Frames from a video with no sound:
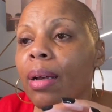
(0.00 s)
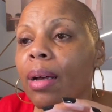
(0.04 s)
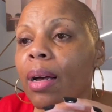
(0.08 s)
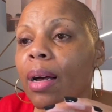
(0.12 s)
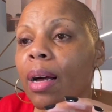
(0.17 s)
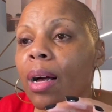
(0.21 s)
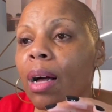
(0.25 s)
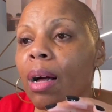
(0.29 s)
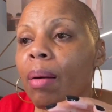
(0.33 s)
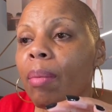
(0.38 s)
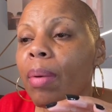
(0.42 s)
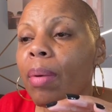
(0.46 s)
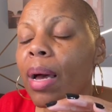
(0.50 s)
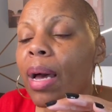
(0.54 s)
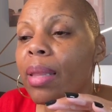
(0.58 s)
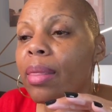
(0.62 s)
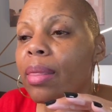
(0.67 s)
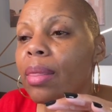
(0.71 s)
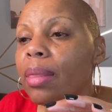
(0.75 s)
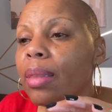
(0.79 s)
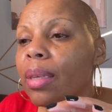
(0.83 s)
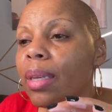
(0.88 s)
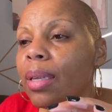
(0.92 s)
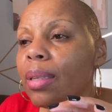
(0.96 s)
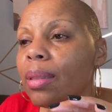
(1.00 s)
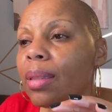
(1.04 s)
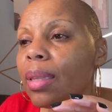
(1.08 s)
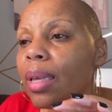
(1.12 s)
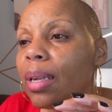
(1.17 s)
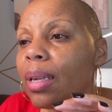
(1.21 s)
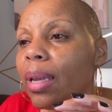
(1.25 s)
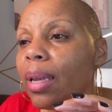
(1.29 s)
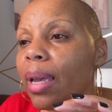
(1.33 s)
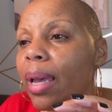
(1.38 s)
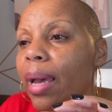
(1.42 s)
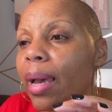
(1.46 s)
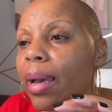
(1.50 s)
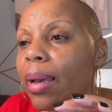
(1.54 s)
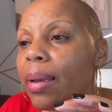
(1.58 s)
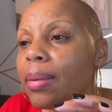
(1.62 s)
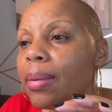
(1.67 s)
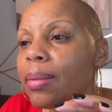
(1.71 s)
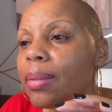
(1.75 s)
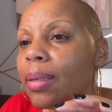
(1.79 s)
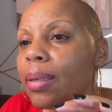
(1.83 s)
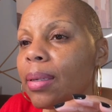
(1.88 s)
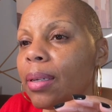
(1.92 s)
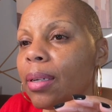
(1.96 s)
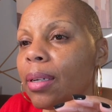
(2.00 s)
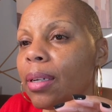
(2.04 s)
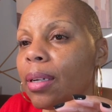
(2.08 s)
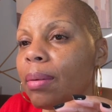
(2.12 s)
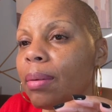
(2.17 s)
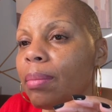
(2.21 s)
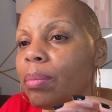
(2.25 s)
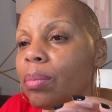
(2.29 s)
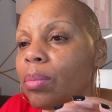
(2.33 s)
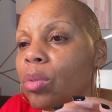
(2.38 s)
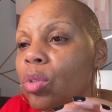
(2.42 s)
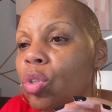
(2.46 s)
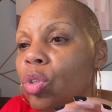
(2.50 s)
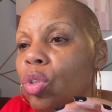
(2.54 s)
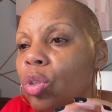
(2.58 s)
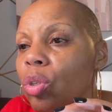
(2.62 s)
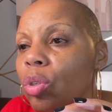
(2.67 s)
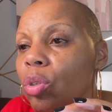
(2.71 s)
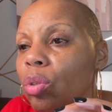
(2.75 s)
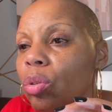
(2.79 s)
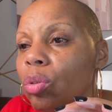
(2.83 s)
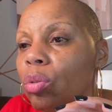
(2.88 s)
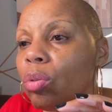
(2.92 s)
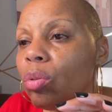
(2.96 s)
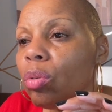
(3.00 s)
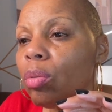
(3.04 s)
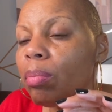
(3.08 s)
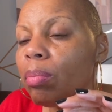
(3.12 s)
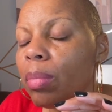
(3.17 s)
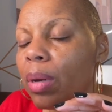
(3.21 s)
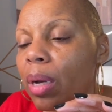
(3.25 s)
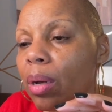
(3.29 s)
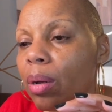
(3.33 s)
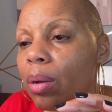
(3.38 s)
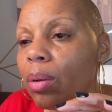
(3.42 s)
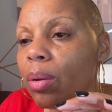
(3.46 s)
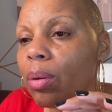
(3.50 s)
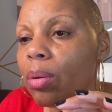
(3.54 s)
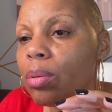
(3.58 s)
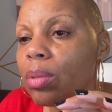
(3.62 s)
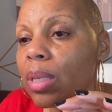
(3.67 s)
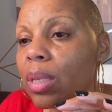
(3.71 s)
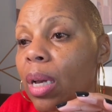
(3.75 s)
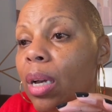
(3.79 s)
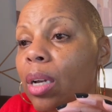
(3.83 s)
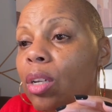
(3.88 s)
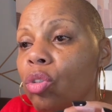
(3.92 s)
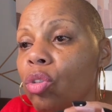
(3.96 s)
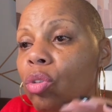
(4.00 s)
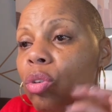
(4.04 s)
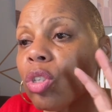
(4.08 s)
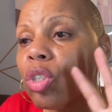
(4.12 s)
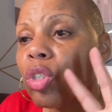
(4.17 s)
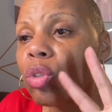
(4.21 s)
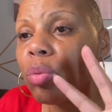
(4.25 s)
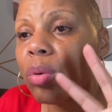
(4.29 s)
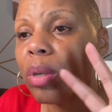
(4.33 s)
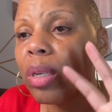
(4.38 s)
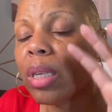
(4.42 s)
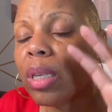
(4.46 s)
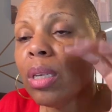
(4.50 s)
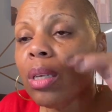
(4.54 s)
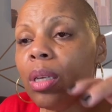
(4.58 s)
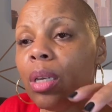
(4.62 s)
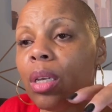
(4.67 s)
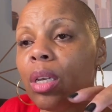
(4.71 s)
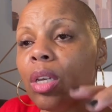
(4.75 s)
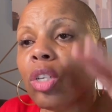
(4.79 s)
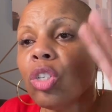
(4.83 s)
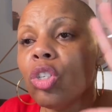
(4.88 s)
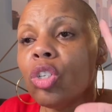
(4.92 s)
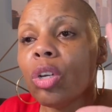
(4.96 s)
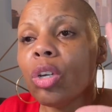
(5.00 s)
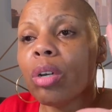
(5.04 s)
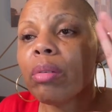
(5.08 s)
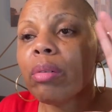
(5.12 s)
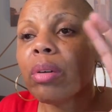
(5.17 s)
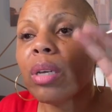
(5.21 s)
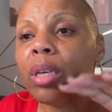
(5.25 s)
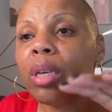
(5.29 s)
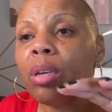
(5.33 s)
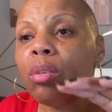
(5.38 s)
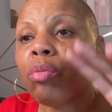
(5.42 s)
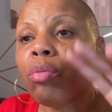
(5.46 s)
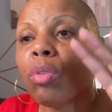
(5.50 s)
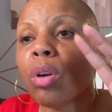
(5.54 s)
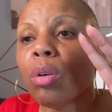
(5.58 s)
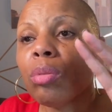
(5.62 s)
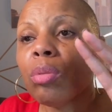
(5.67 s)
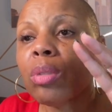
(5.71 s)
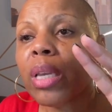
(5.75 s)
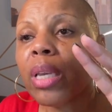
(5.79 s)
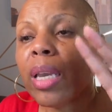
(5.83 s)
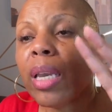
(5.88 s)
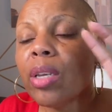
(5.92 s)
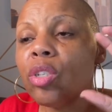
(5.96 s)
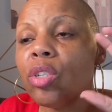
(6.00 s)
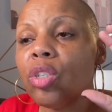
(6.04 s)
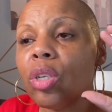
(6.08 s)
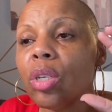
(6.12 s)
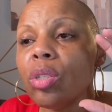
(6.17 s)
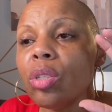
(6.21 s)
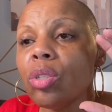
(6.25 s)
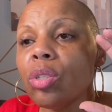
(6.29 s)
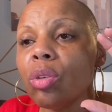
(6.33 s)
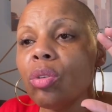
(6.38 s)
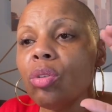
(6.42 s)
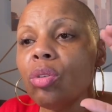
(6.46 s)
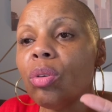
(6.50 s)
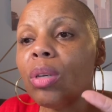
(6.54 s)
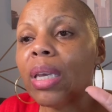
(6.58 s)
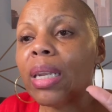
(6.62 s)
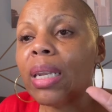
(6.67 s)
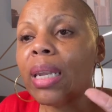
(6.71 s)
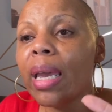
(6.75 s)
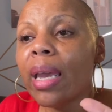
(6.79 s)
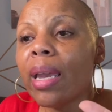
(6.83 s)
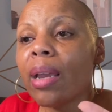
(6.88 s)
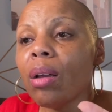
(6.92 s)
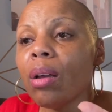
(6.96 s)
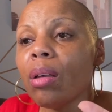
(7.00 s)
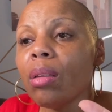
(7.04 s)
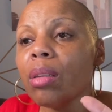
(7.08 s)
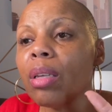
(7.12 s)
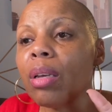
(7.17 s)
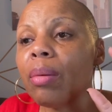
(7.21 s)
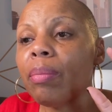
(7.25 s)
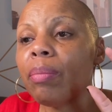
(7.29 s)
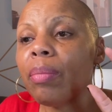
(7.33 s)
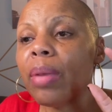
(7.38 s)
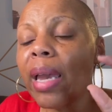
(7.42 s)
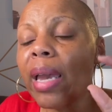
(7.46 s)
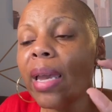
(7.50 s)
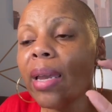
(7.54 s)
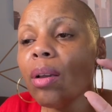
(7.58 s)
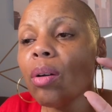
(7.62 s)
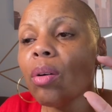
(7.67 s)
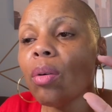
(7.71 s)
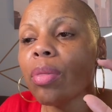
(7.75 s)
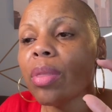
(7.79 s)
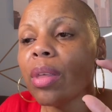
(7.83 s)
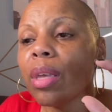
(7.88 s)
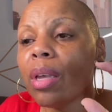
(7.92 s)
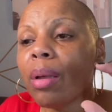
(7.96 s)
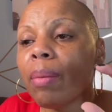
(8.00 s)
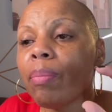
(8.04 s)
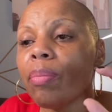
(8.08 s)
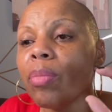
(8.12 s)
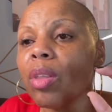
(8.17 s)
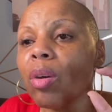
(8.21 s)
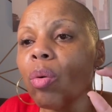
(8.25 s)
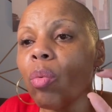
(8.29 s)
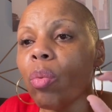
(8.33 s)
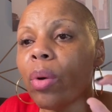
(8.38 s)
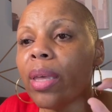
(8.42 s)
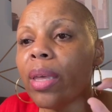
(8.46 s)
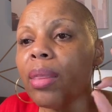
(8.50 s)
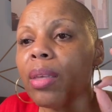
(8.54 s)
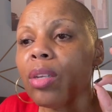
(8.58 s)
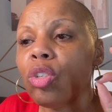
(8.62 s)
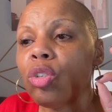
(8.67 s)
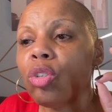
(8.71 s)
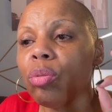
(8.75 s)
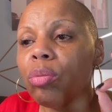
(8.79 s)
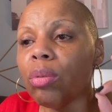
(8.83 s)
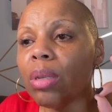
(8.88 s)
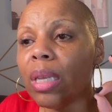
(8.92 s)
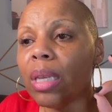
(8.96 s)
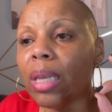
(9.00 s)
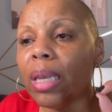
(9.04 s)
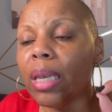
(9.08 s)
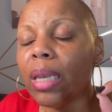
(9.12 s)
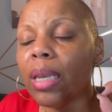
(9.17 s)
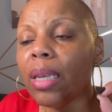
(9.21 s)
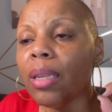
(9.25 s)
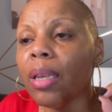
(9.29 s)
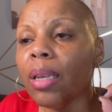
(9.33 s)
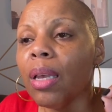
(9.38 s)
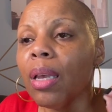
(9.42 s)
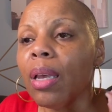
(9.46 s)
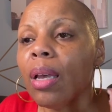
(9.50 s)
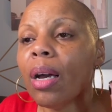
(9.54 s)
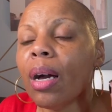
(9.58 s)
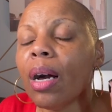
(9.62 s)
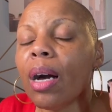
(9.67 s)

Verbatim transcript: Um, I think that it has um, two modes, 120 degree rotation, so you can angle them, angle them the way that you need.